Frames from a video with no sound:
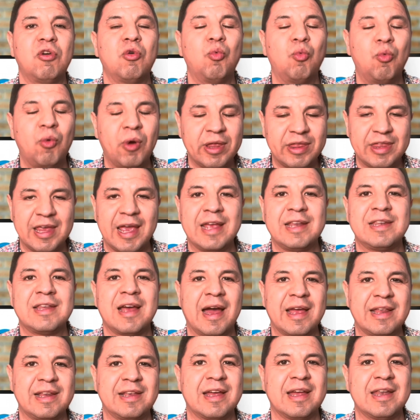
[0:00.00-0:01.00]
with a
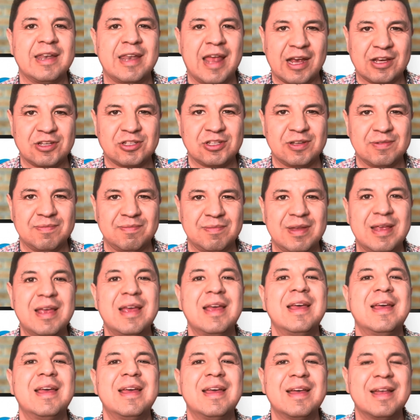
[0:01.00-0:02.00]
tight connection.
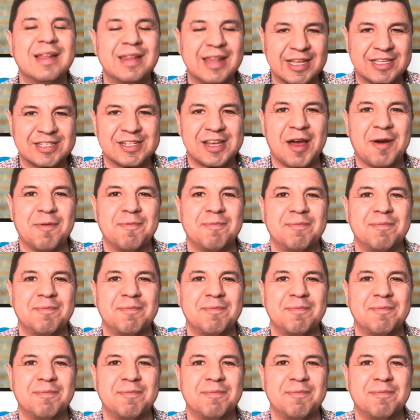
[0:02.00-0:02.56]
Let's go.